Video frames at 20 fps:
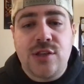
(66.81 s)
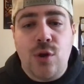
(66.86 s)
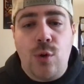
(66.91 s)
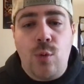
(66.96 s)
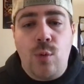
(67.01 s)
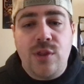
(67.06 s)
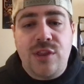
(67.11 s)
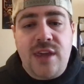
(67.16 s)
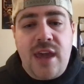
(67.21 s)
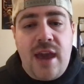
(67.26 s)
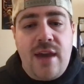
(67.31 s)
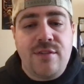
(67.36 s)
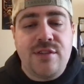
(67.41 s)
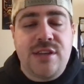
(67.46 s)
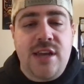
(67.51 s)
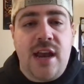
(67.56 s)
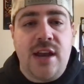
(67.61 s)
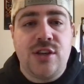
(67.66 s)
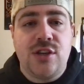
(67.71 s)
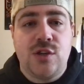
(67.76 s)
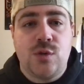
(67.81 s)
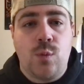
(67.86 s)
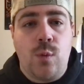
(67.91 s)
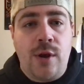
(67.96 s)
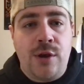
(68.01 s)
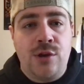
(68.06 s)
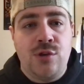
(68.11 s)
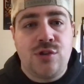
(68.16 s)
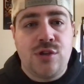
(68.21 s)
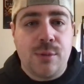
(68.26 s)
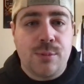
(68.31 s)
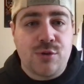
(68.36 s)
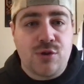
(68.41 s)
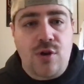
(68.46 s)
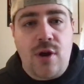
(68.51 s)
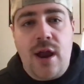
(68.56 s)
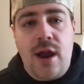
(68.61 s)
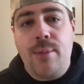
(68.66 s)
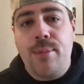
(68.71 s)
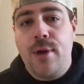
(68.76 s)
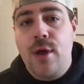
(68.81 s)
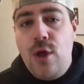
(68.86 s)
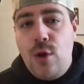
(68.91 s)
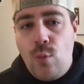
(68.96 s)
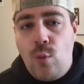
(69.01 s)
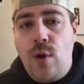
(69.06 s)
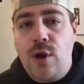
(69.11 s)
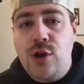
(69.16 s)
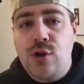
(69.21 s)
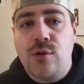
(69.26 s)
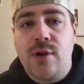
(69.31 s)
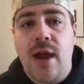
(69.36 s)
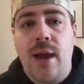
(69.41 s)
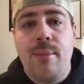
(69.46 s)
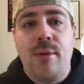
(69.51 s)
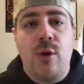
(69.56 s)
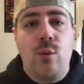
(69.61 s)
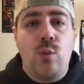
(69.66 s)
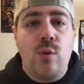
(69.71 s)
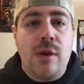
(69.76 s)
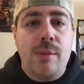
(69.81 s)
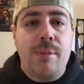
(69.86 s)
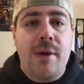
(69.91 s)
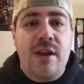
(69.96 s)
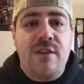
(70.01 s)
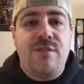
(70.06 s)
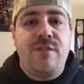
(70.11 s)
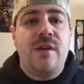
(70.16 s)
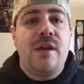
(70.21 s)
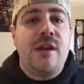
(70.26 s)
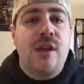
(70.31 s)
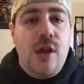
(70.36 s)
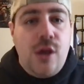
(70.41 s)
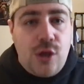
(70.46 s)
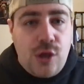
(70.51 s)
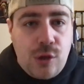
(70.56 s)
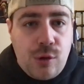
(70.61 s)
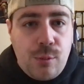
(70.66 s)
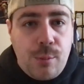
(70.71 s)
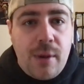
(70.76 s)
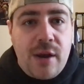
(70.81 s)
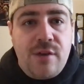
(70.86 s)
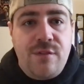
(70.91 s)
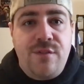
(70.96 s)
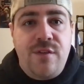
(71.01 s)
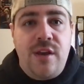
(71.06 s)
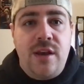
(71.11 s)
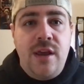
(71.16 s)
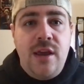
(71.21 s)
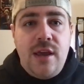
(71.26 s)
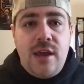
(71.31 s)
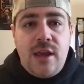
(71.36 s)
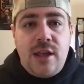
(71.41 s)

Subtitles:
So with Cavs Digest, when you subscribe, when you comment, we benefit, you benefit.